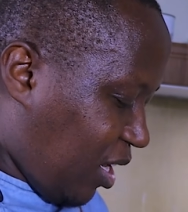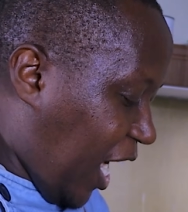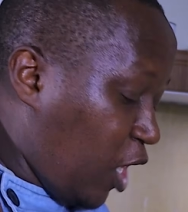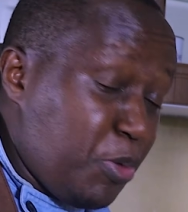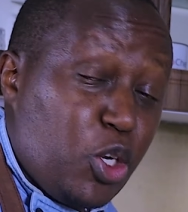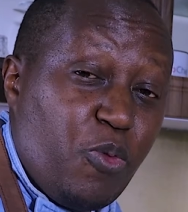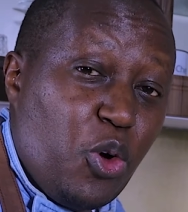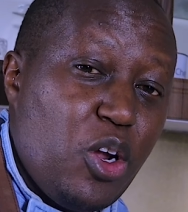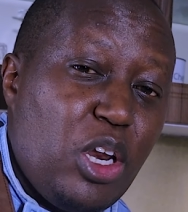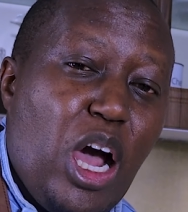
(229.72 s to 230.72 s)
a little bit
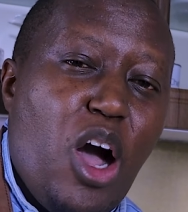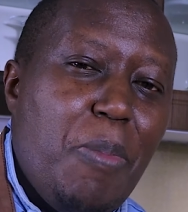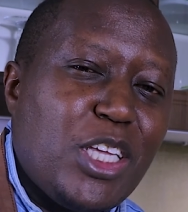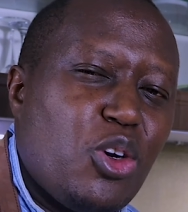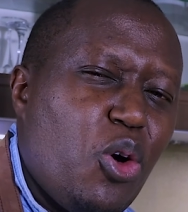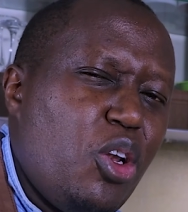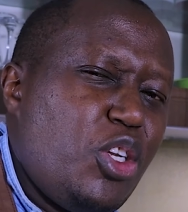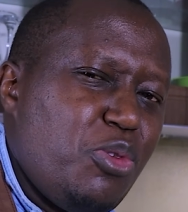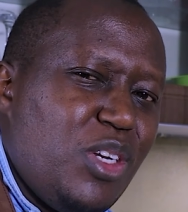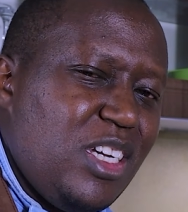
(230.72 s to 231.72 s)
of oil. Now, how much oil
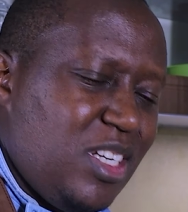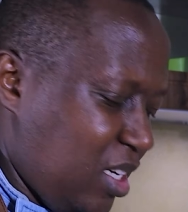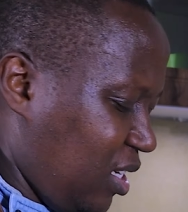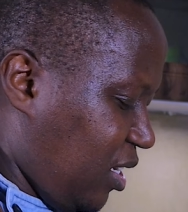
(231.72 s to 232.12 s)
do you need?